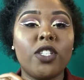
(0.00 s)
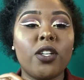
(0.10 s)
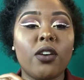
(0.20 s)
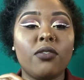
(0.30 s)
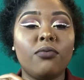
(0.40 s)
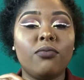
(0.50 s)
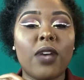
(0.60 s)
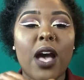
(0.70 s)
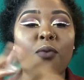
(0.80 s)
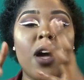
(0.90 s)
you know,
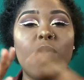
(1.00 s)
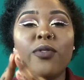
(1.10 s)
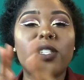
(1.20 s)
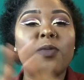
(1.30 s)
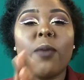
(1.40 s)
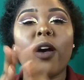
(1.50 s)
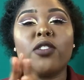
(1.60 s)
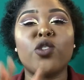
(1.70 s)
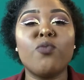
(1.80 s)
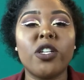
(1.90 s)
I don't want to speak
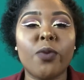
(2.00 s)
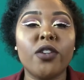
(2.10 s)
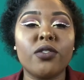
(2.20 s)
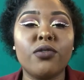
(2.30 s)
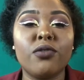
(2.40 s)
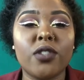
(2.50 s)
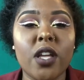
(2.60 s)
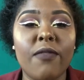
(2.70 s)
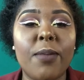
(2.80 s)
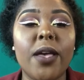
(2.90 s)
about too much personal
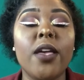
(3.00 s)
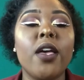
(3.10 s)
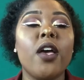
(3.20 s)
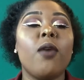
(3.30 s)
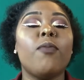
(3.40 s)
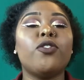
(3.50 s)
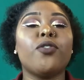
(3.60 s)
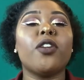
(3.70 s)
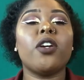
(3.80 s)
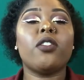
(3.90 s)
stuff, but
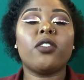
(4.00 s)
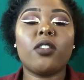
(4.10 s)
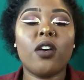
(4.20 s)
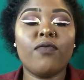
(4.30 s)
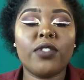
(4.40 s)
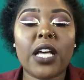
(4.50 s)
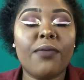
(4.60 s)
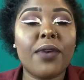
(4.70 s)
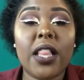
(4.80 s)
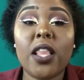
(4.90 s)
majority of the stuff was I
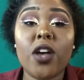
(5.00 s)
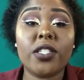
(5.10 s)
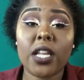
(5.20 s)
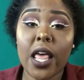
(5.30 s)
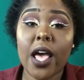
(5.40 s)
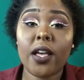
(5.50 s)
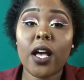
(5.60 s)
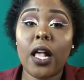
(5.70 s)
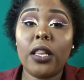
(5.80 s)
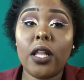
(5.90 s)
lost a lot.
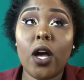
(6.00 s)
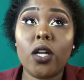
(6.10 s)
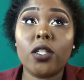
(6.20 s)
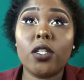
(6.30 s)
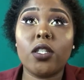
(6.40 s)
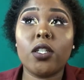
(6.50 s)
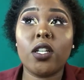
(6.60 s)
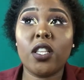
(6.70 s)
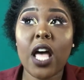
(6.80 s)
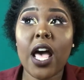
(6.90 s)
I lost a
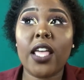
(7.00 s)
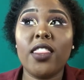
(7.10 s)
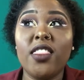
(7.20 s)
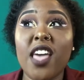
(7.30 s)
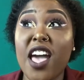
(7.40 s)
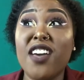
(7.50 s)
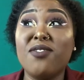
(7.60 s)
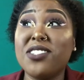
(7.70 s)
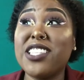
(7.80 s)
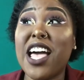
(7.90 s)
lot that
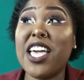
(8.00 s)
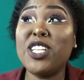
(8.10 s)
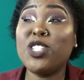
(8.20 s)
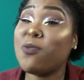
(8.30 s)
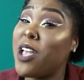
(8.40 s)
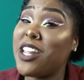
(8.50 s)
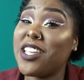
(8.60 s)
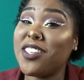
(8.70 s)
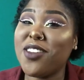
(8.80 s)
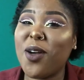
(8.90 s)
was like
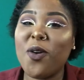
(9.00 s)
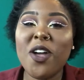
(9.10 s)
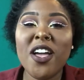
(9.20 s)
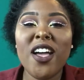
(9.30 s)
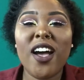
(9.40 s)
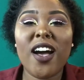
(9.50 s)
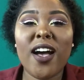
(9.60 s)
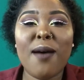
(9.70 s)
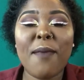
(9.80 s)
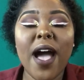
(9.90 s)
traumatic, you know.
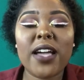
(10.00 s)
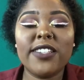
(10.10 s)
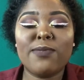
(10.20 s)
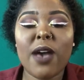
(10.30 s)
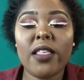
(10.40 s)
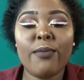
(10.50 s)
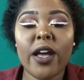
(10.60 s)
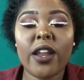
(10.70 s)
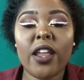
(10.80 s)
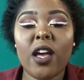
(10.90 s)
I can smile
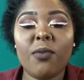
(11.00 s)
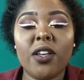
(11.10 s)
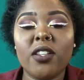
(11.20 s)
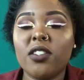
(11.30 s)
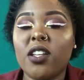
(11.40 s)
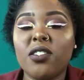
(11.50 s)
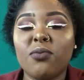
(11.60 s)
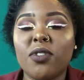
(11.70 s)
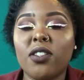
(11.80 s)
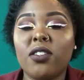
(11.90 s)
about it now because it doesn't
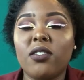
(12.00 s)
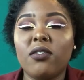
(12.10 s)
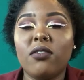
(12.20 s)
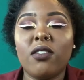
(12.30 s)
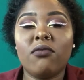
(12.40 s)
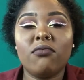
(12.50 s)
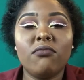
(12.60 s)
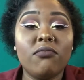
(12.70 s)
really, you know,